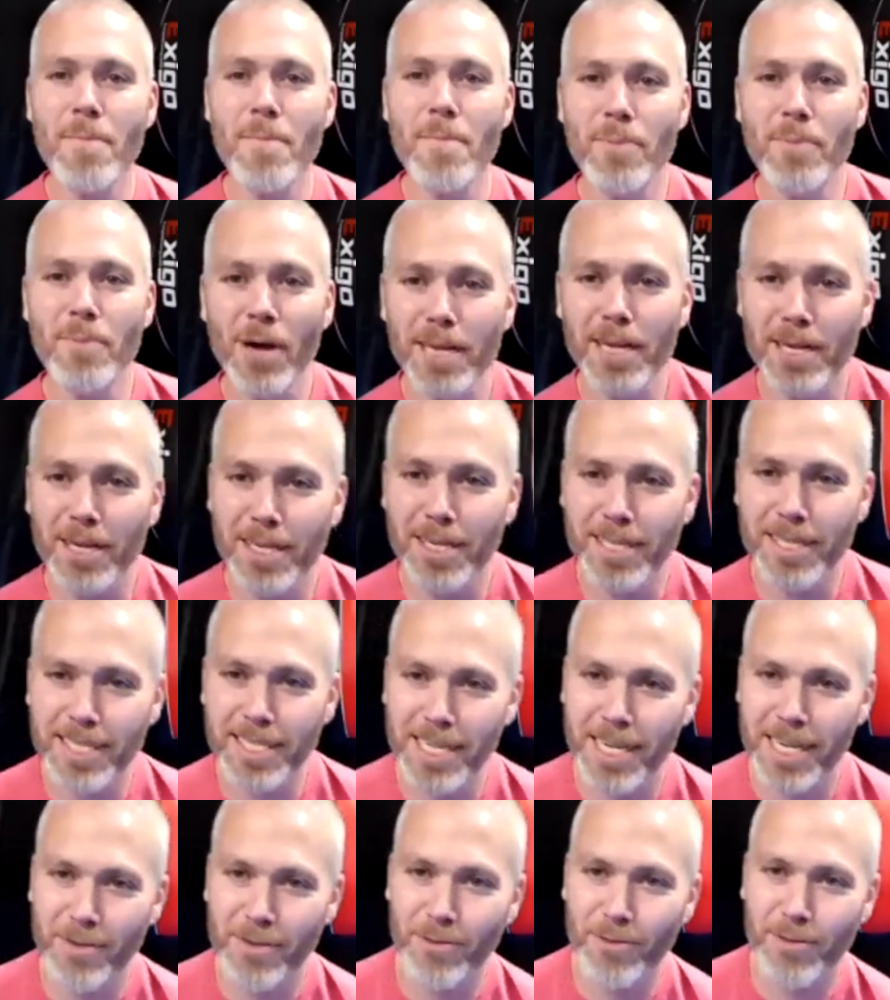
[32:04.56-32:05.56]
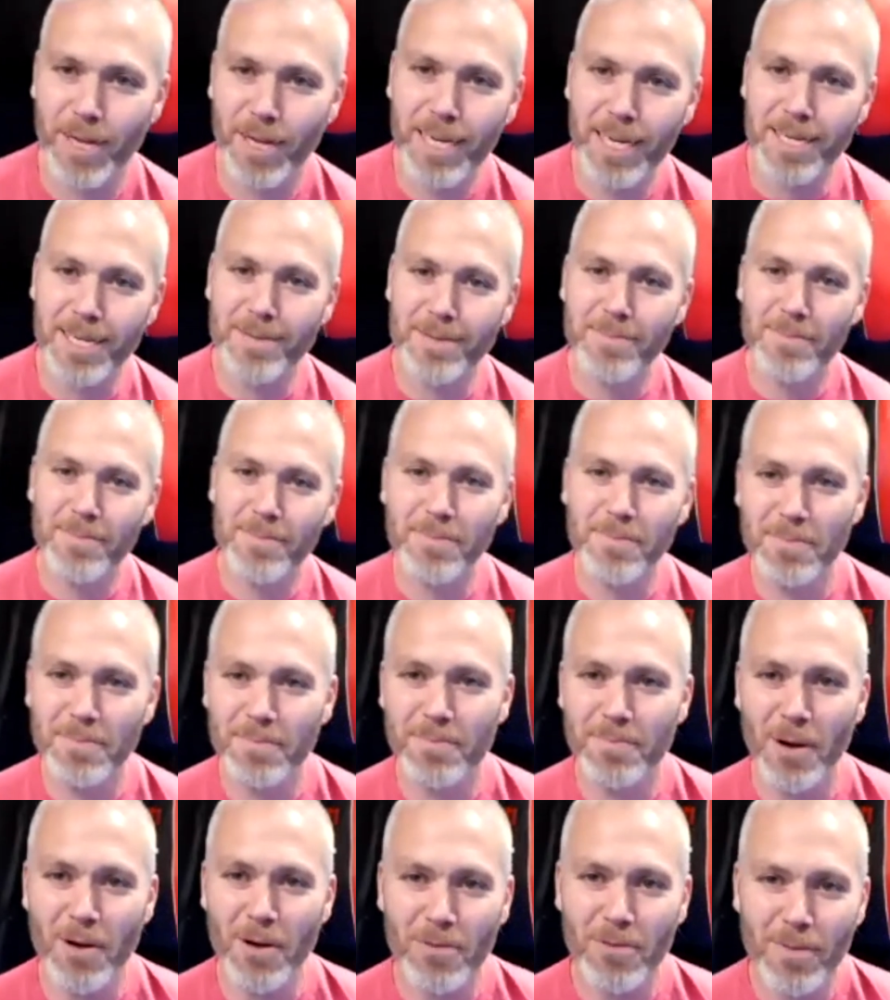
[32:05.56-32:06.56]
bike got flooded.
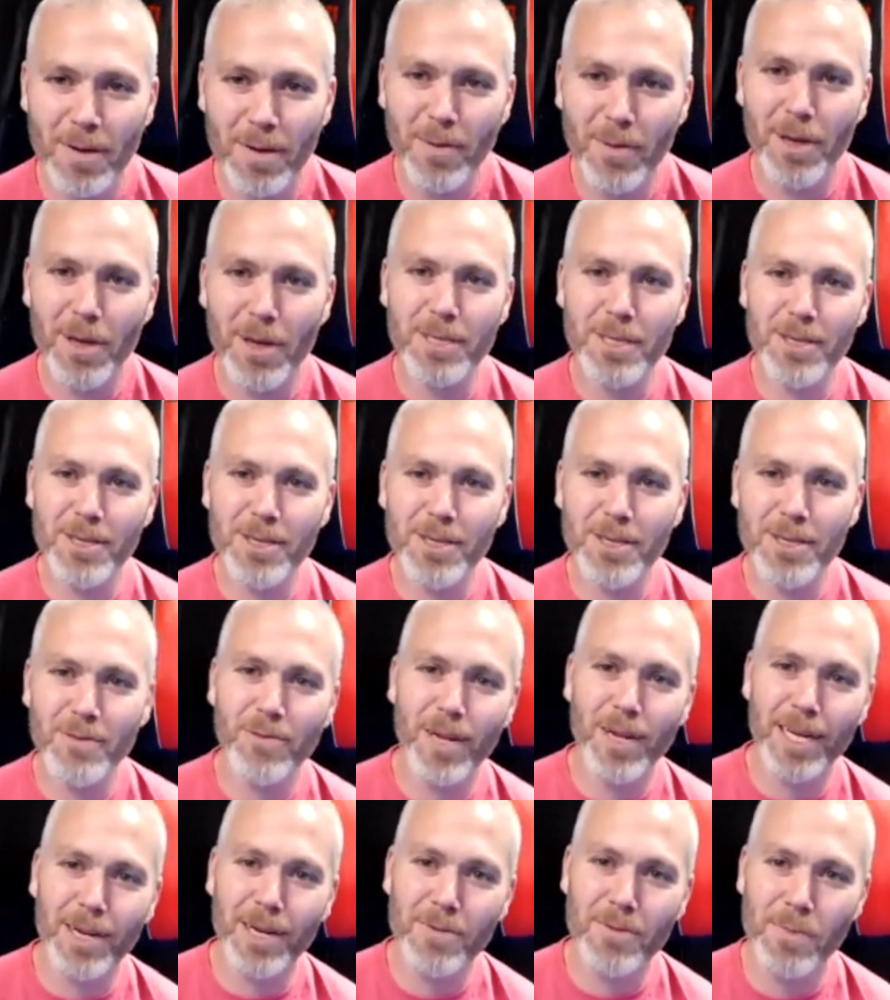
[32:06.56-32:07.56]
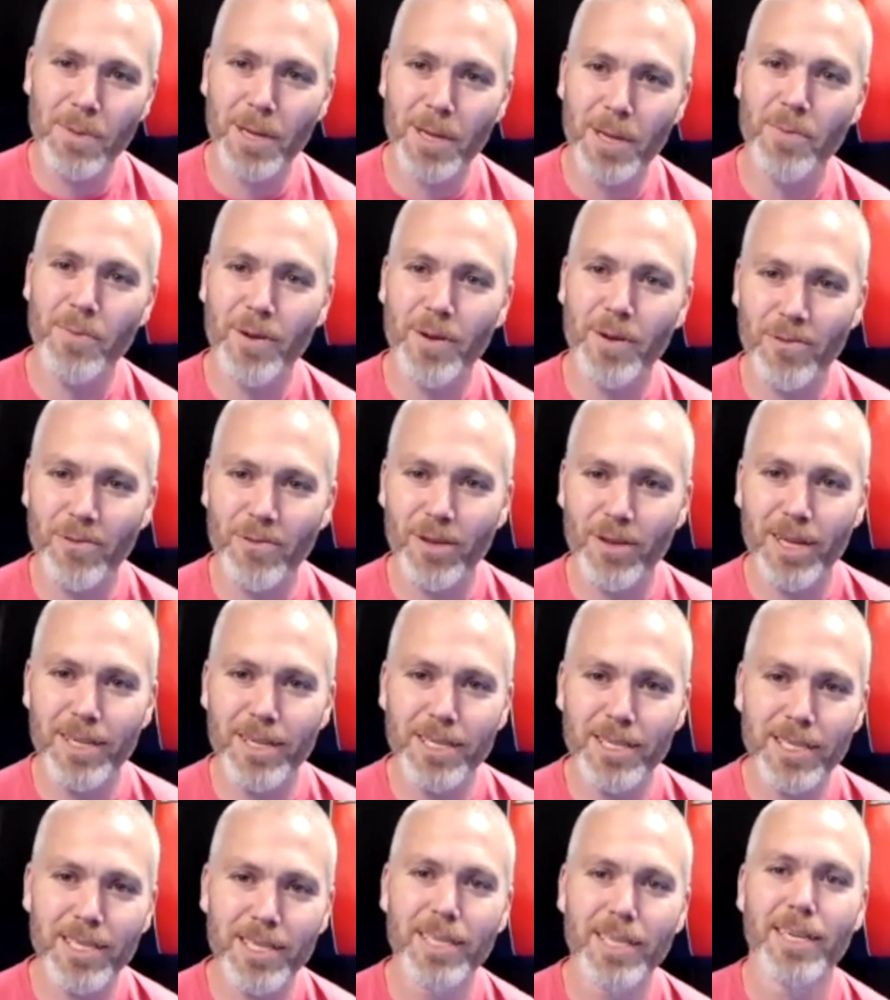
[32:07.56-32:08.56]
Both my bikes got flooded when we had the big
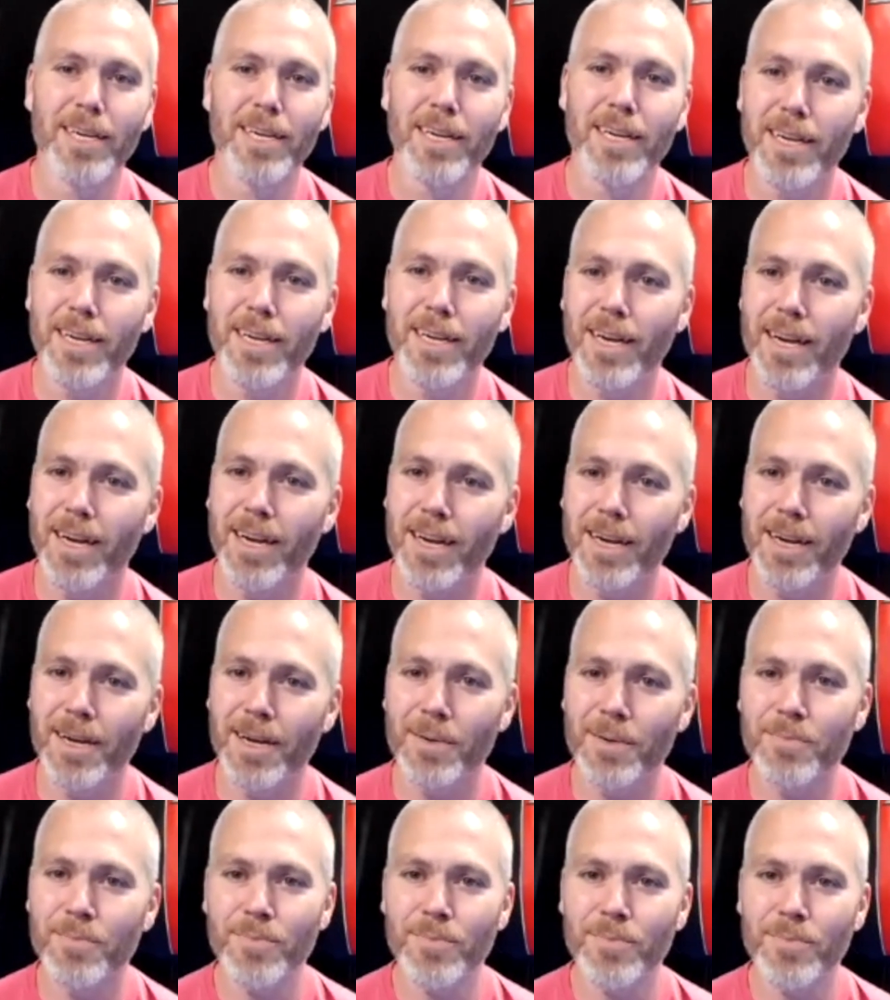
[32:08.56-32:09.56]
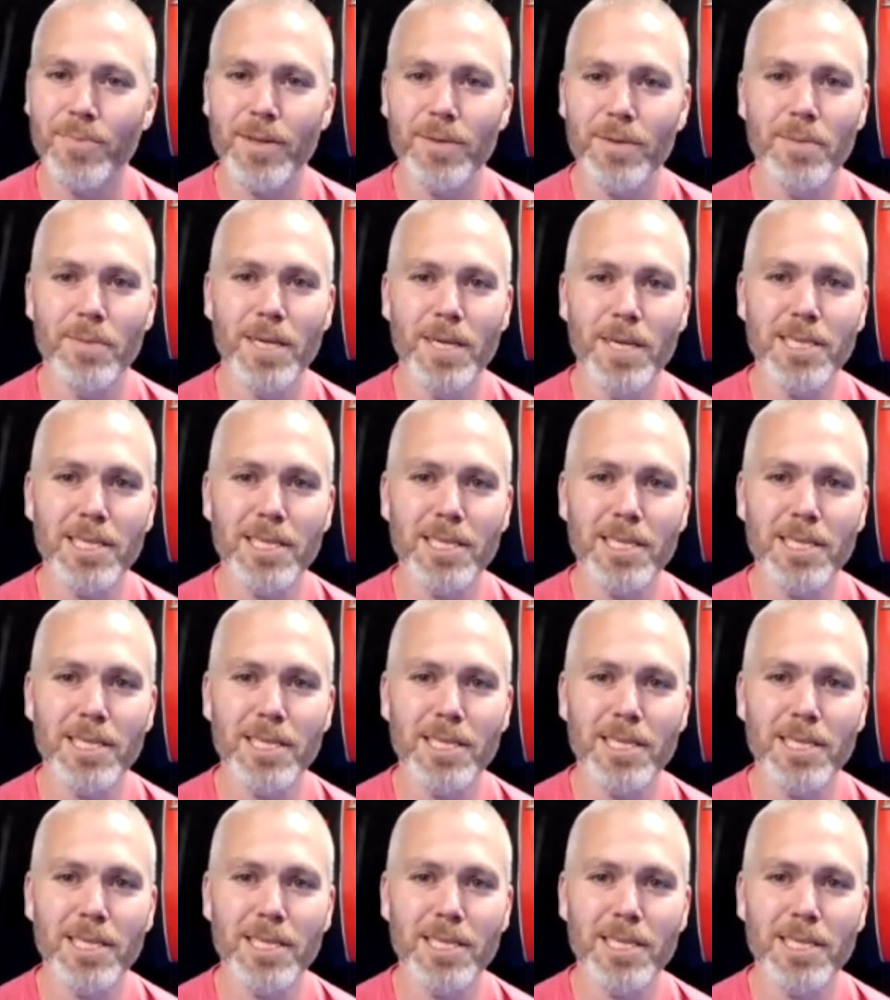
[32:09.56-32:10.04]
floods. That's